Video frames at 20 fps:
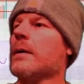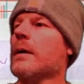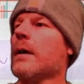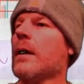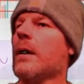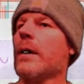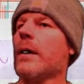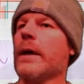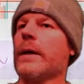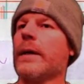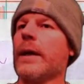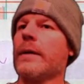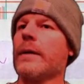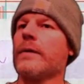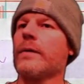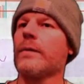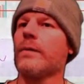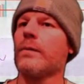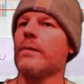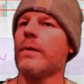right,
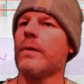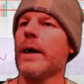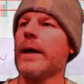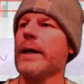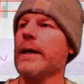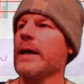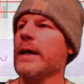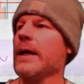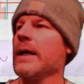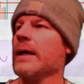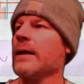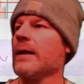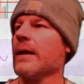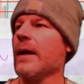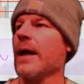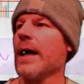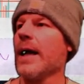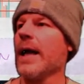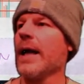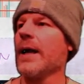that's right in
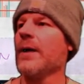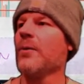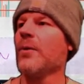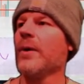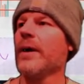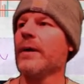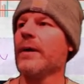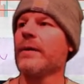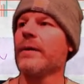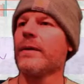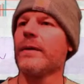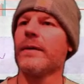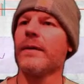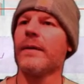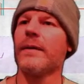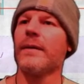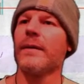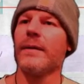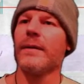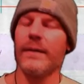line with
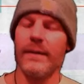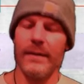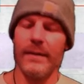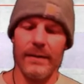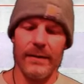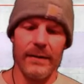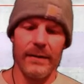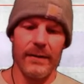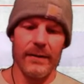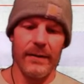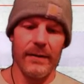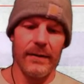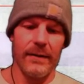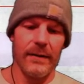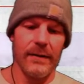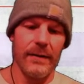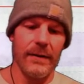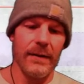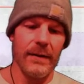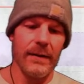
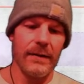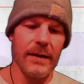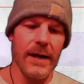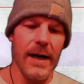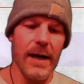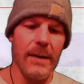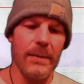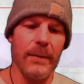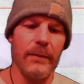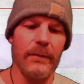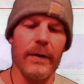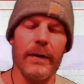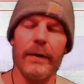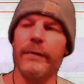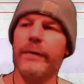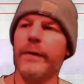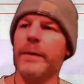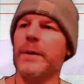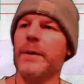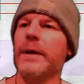the top of our
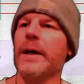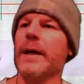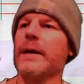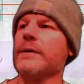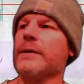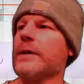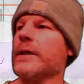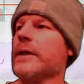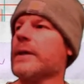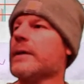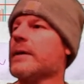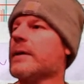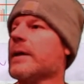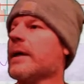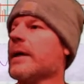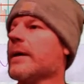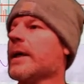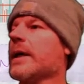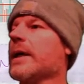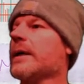Fibonacci.
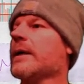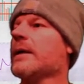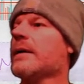All right.